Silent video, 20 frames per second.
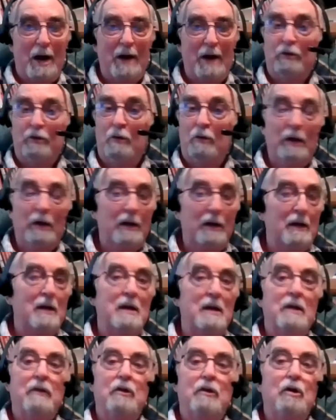The only
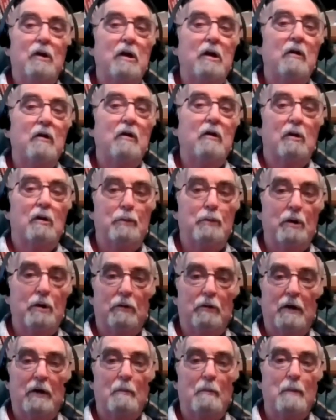other computer
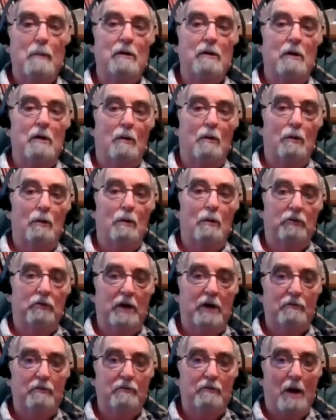was ever bundled on was
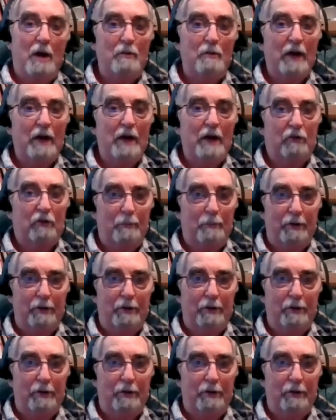Steve Jobs' next computer,